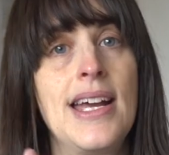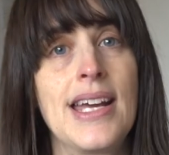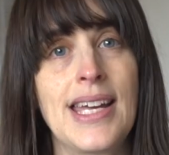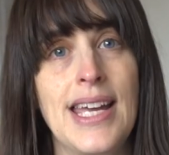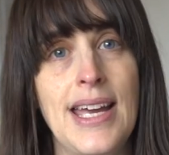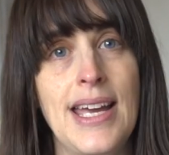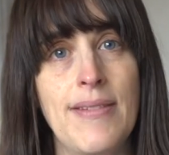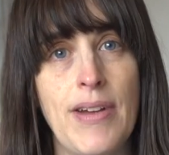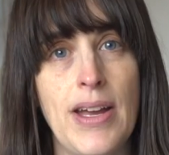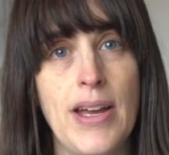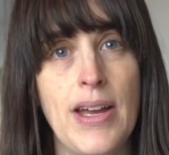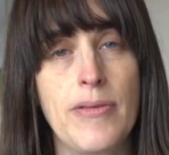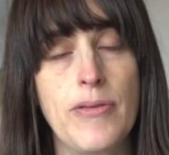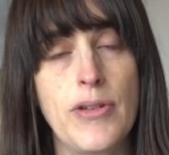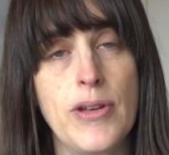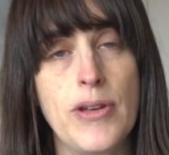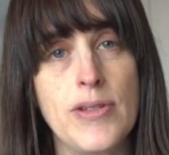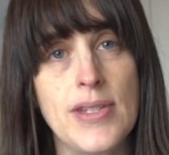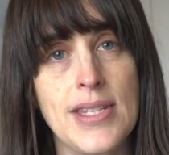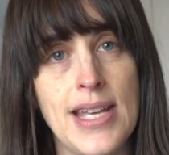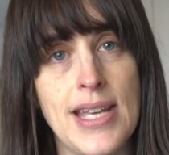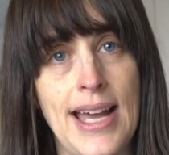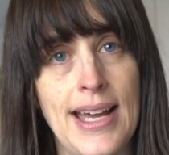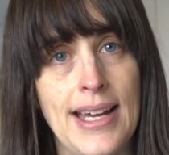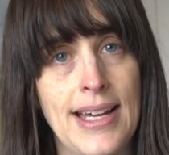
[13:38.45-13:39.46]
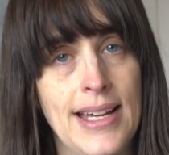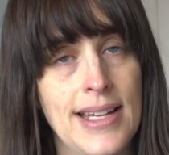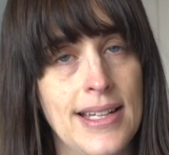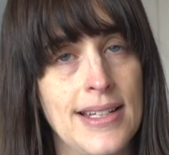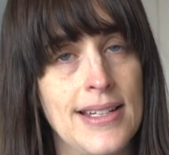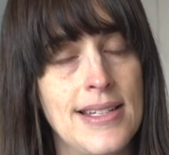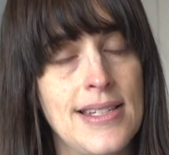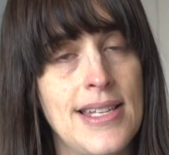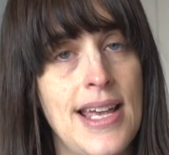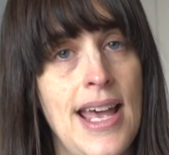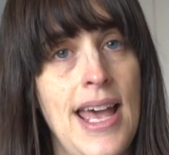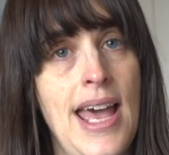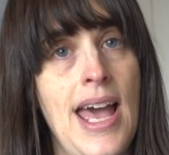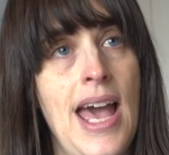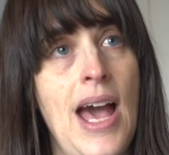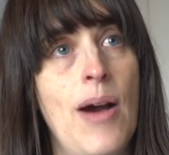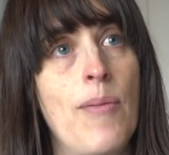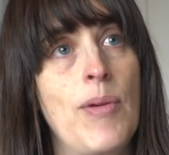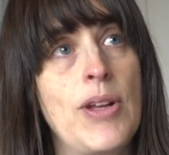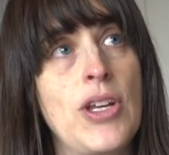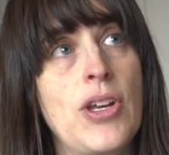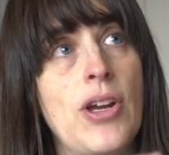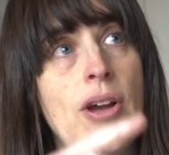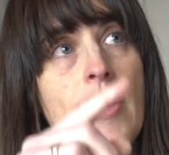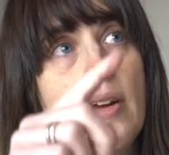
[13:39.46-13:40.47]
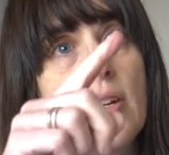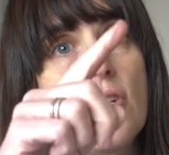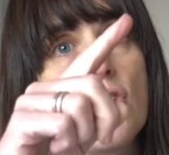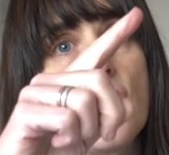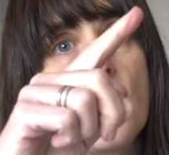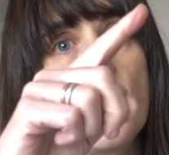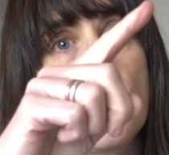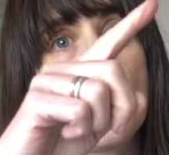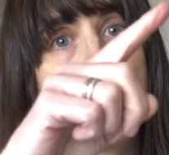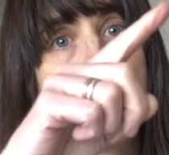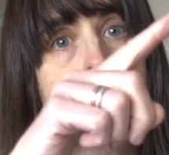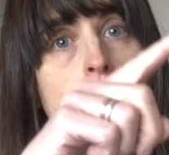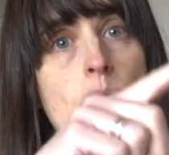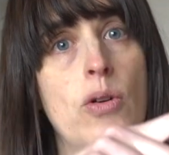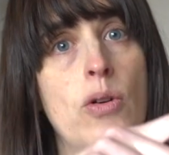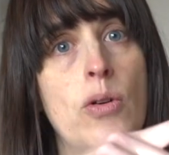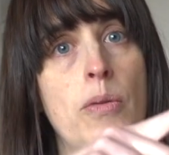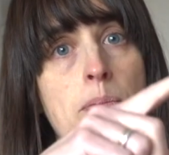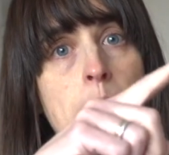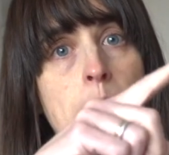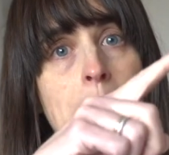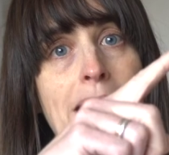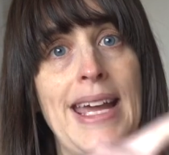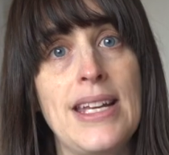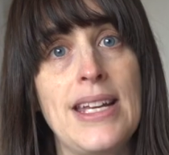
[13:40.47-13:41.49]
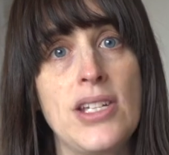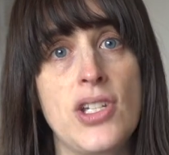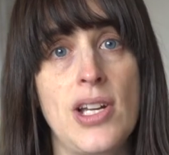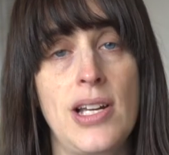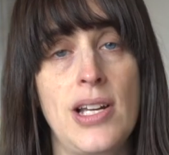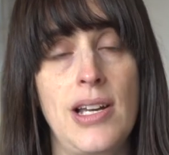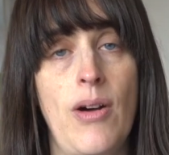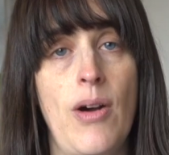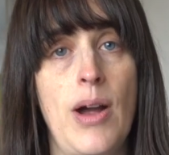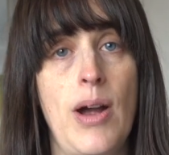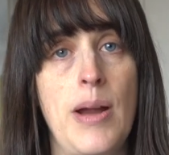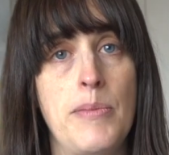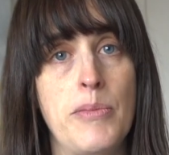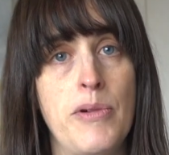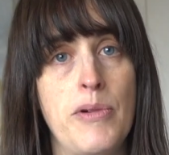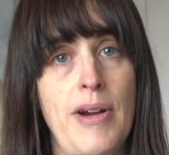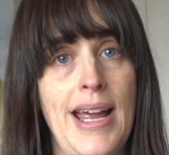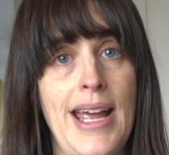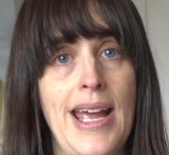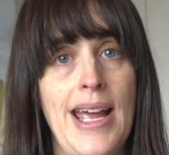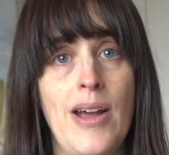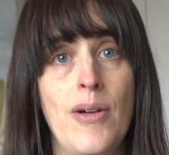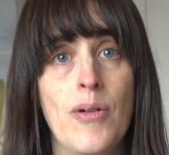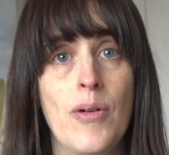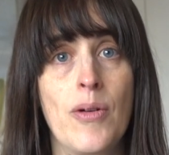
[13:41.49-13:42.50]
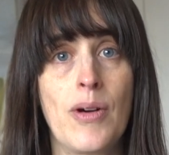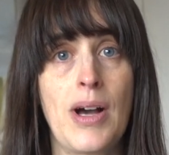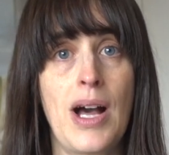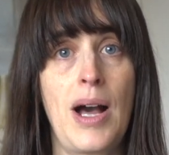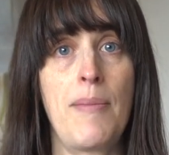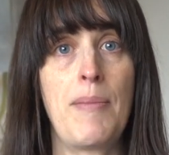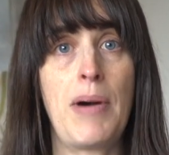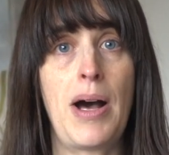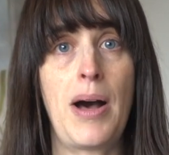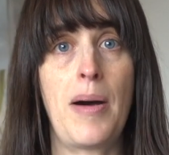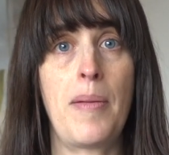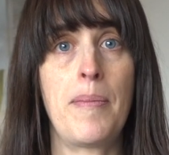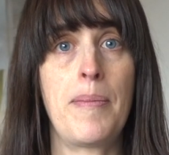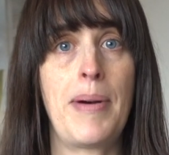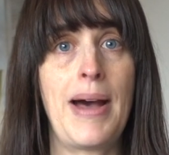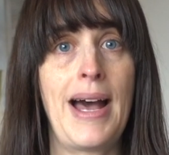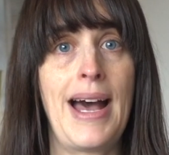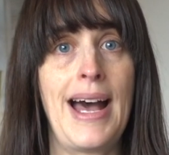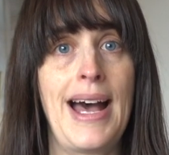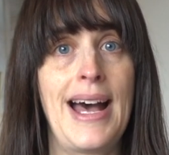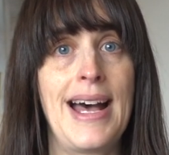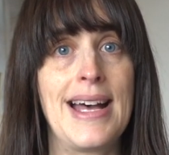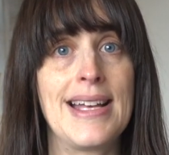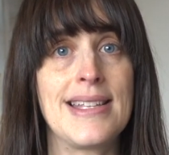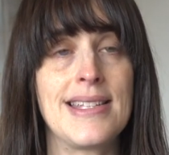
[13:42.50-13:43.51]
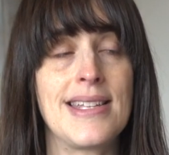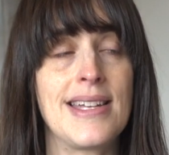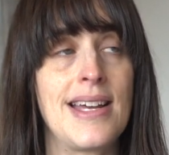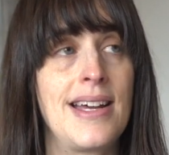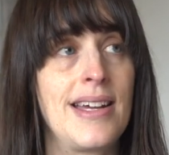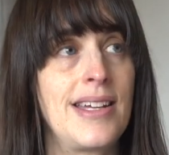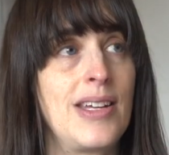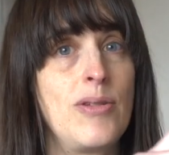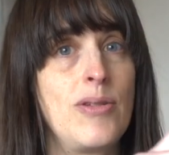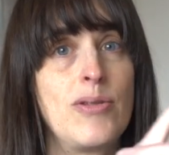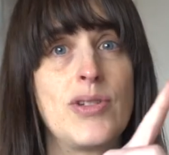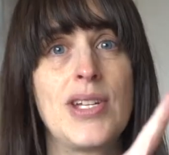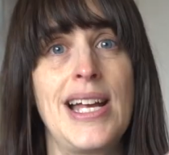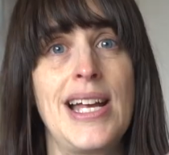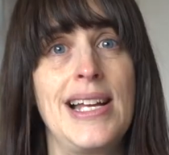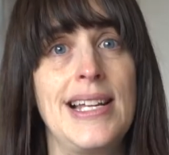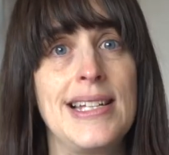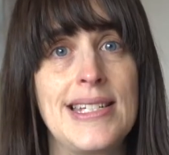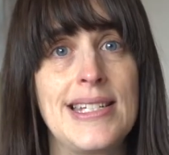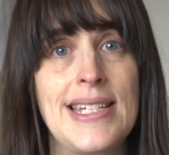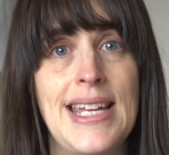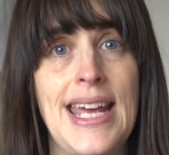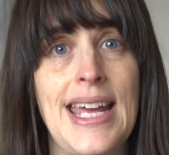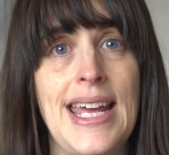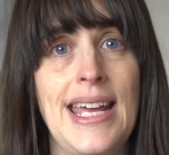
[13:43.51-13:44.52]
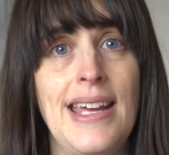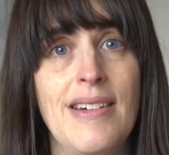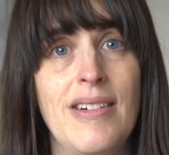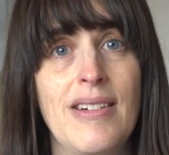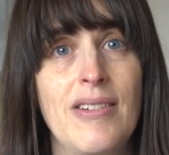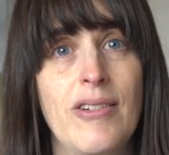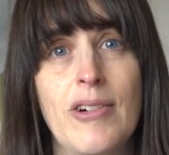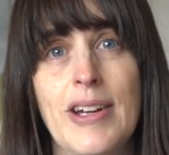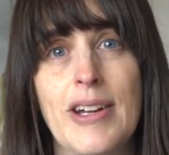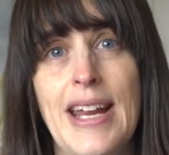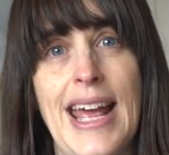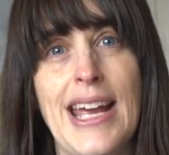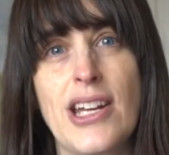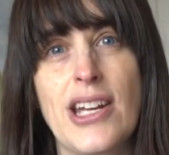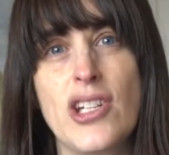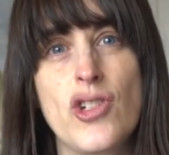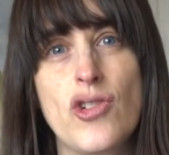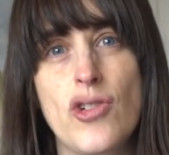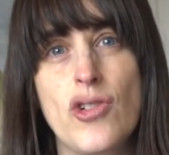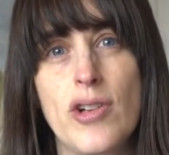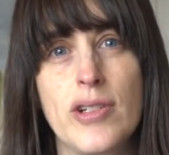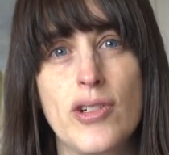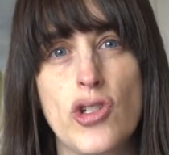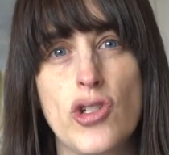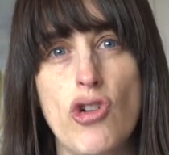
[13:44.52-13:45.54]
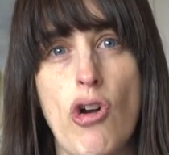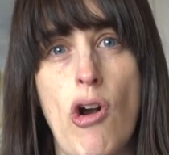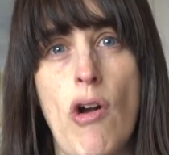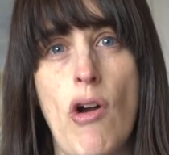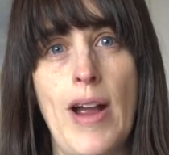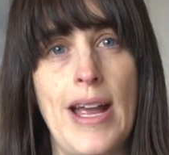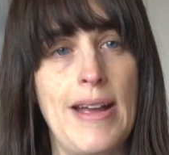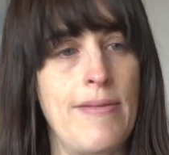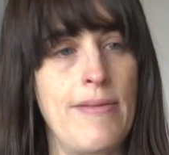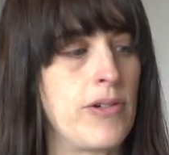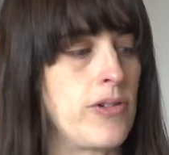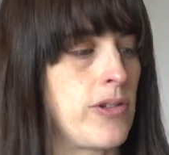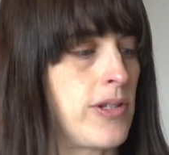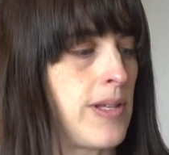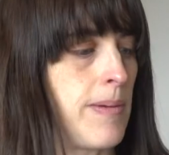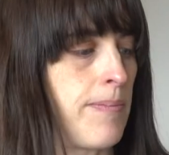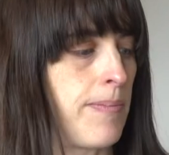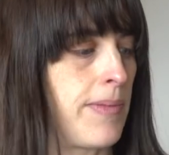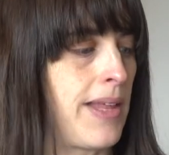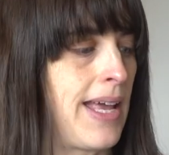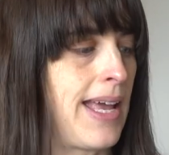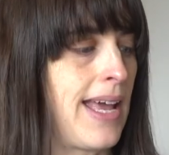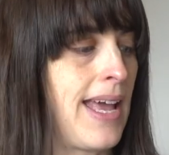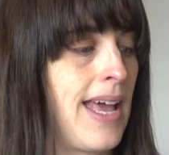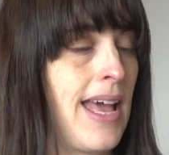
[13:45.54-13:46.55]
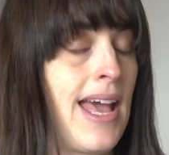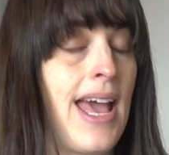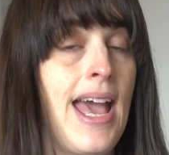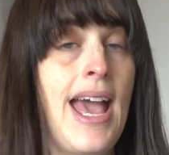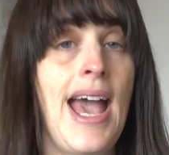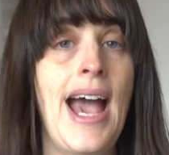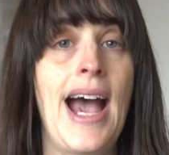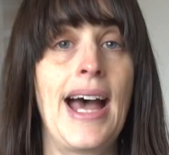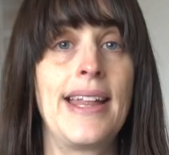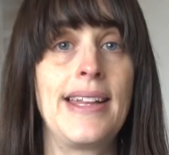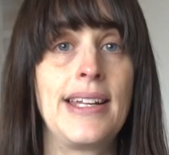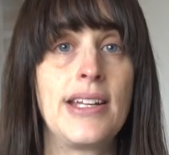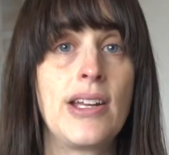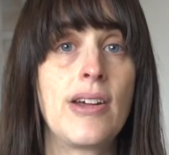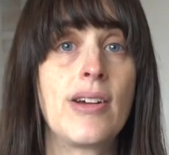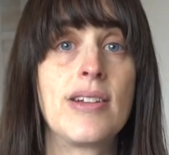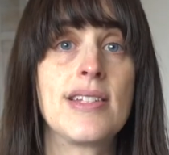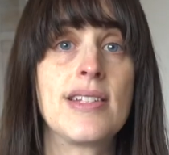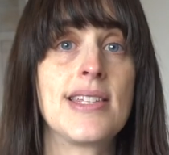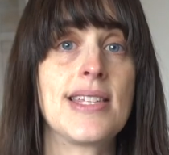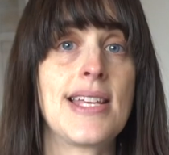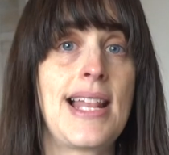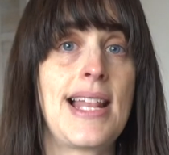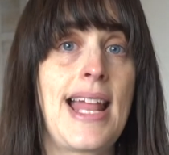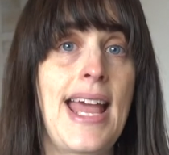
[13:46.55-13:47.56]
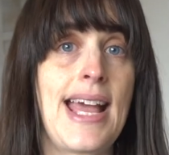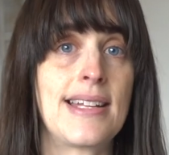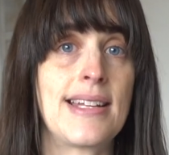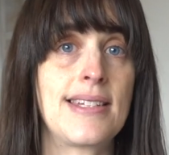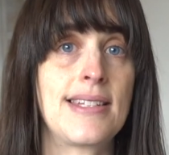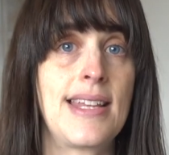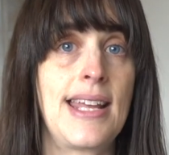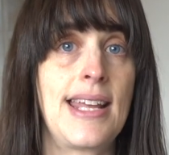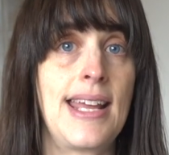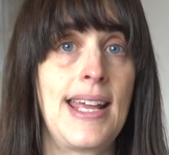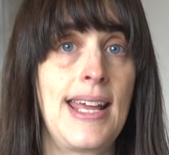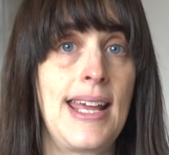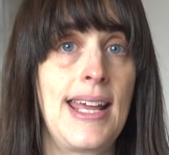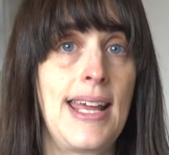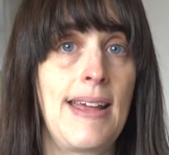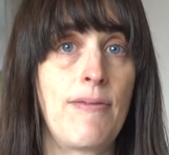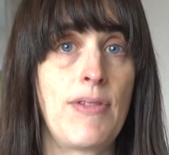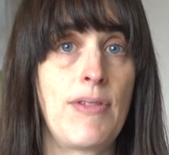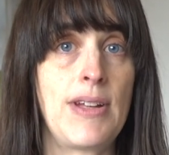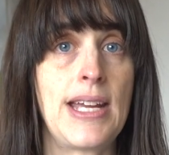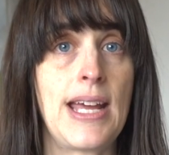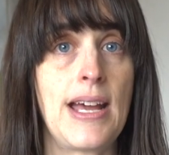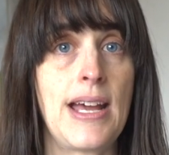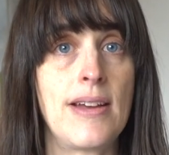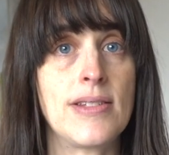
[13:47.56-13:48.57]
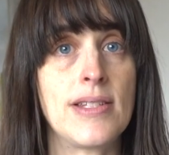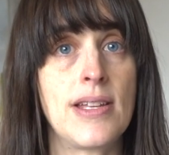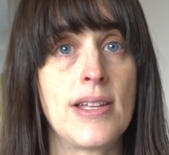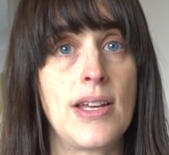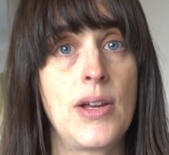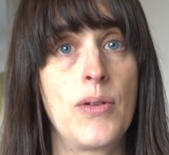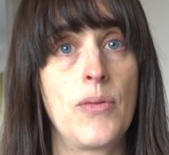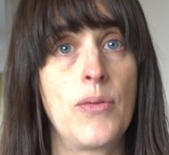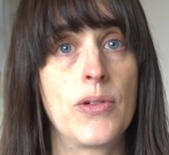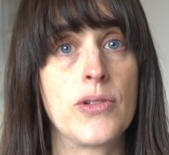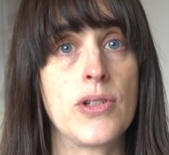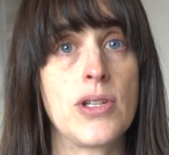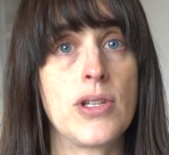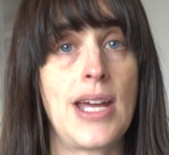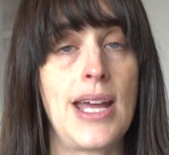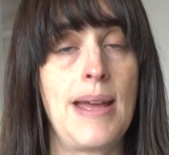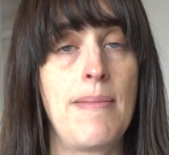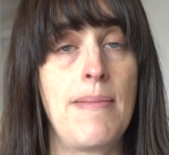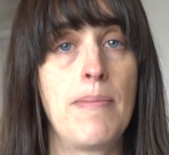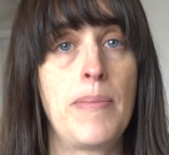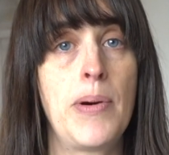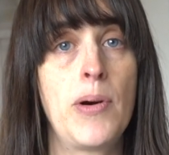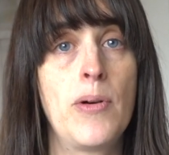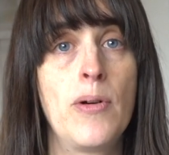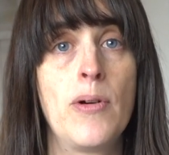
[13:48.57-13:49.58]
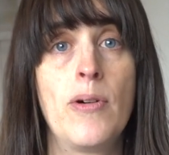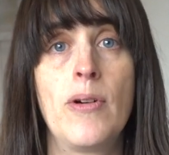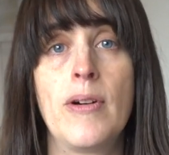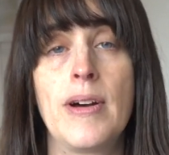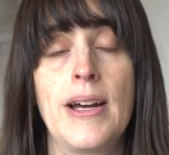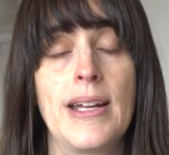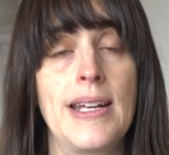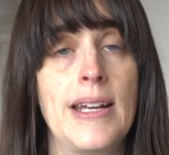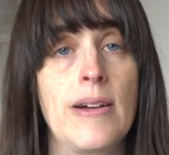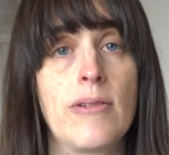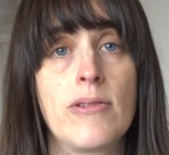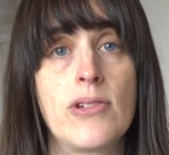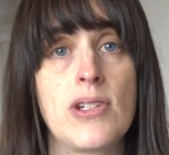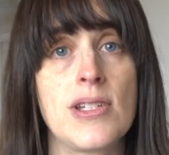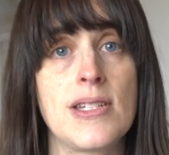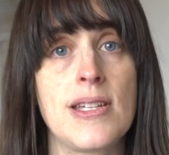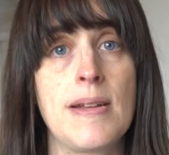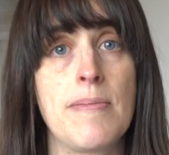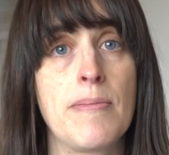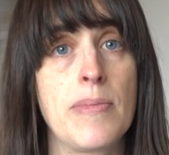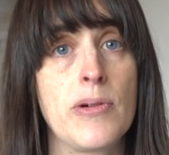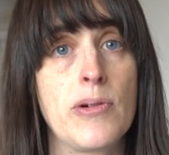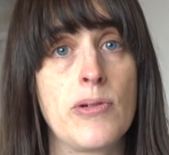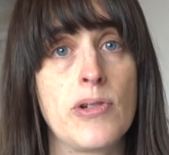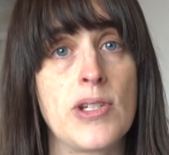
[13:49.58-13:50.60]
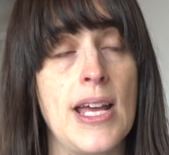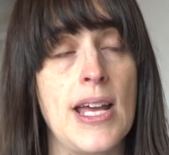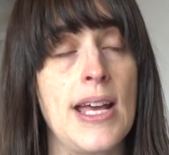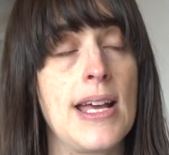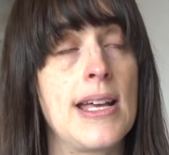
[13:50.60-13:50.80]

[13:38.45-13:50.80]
Give it a few seconds, and when you go into your picture library, it will come up as a utility or an extra drive or something, and then you can select the videos that you want to import and it will just import it.